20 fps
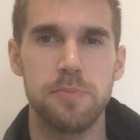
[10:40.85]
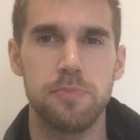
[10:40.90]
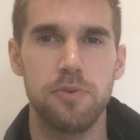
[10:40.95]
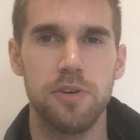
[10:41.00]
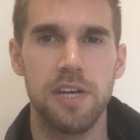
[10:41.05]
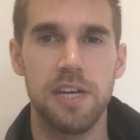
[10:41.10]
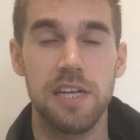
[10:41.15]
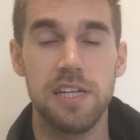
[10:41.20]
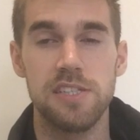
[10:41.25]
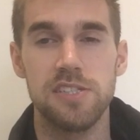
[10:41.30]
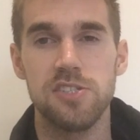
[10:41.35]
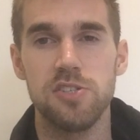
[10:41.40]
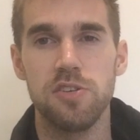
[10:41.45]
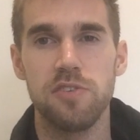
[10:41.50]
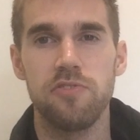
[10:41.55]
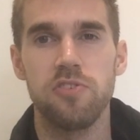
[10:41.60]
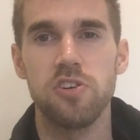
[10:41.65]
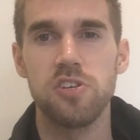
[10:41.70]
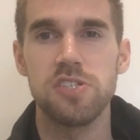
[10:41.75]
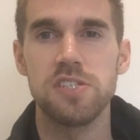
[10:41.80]
to play against
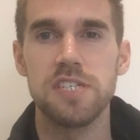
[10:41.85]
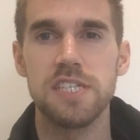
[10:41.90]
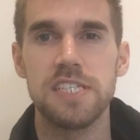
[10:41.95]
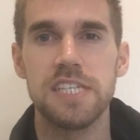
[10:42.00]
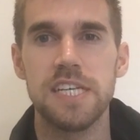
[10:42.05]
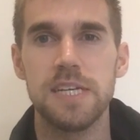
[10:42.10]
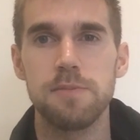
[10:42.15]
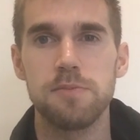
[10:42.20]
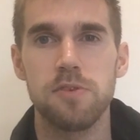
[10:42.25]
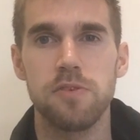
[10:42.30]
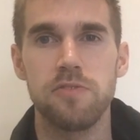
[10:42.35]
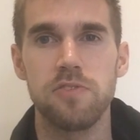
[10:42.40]
university teams